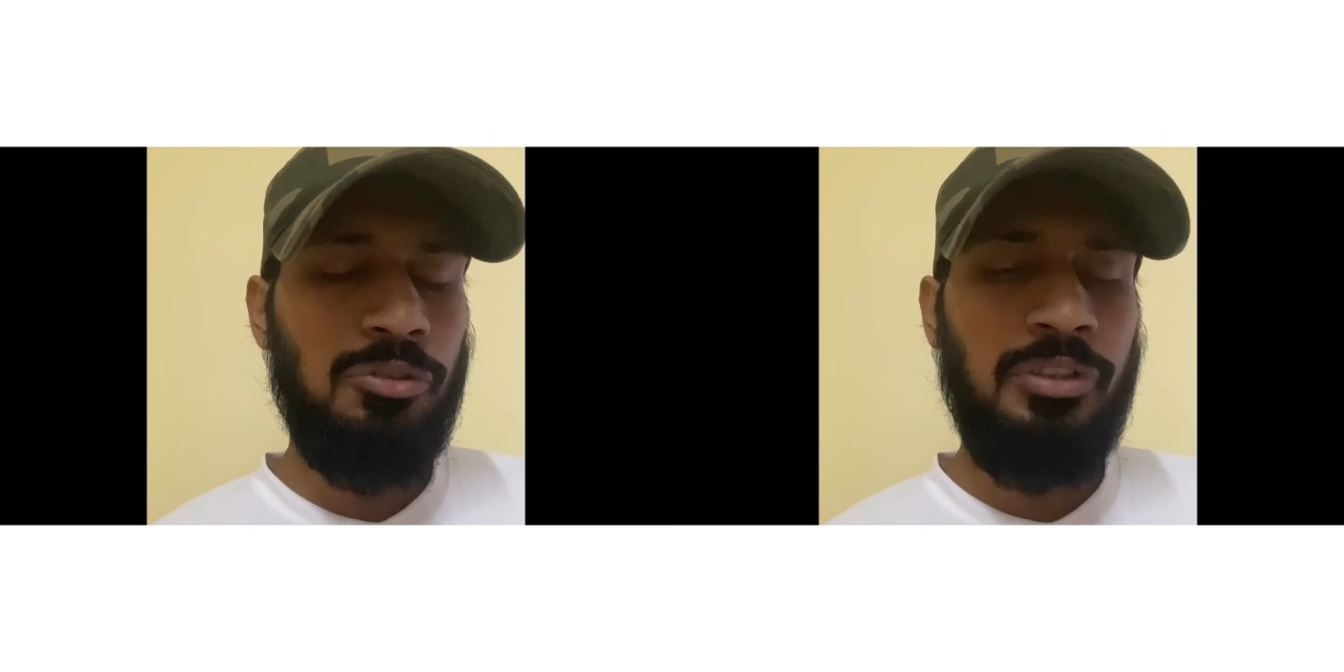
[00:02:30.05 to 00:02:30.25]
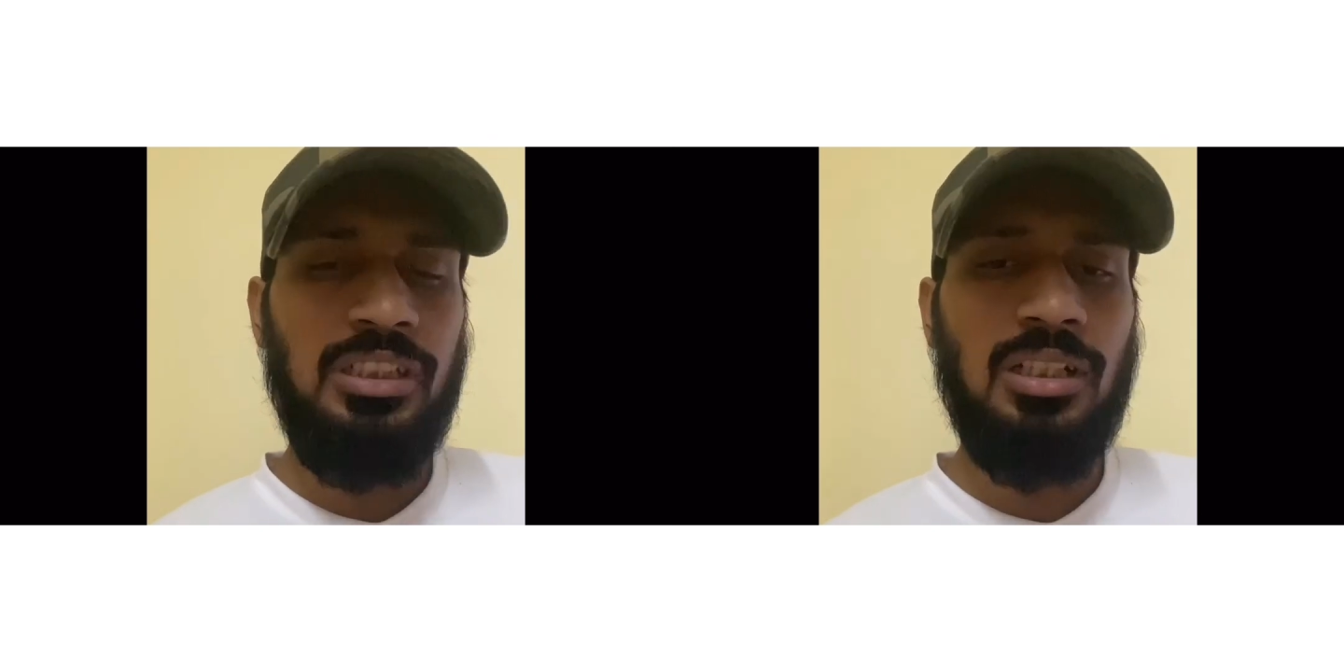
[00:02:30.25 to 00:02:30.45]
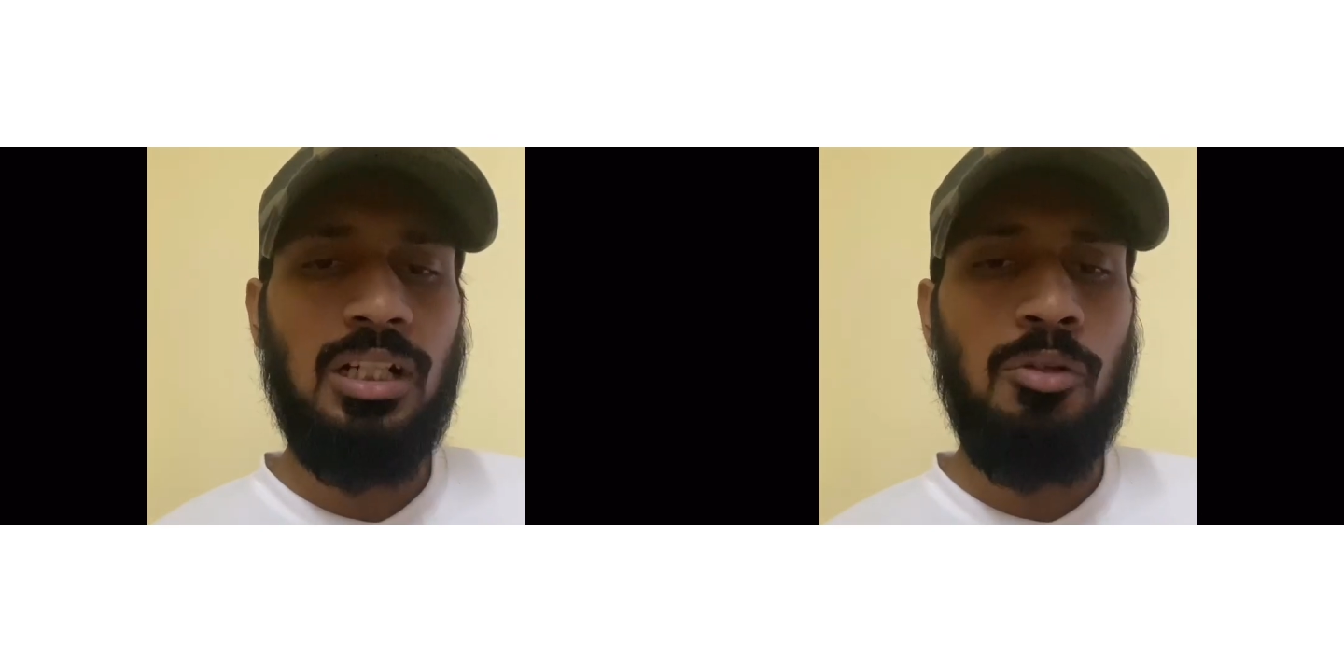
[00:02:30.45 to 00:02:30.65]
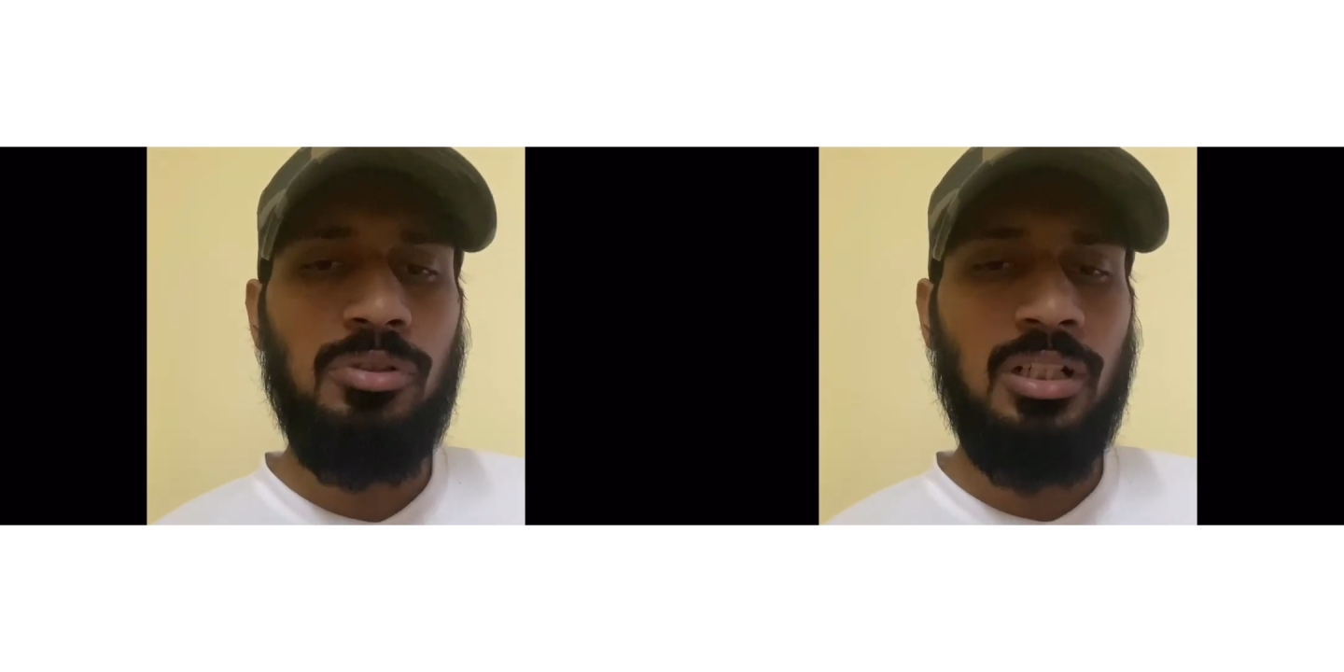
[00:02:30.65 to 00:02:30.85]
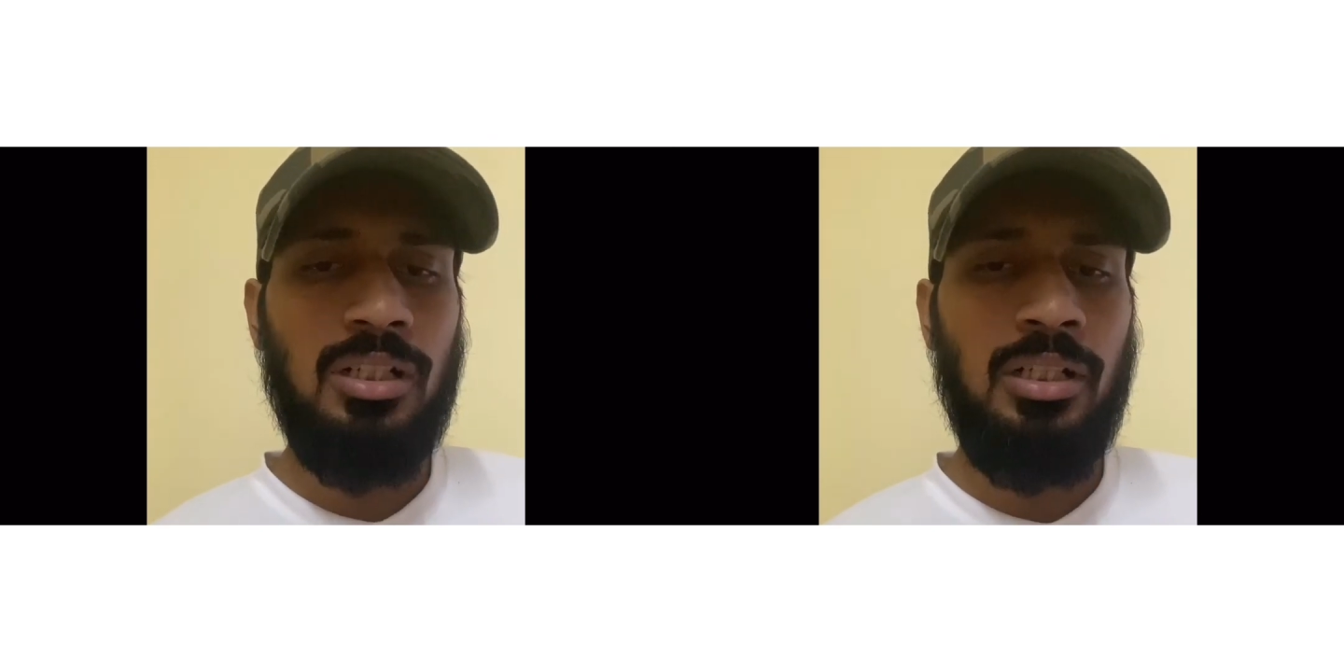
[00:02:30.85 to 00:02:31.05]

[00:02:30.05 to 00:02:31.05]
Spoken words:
you reach the counter,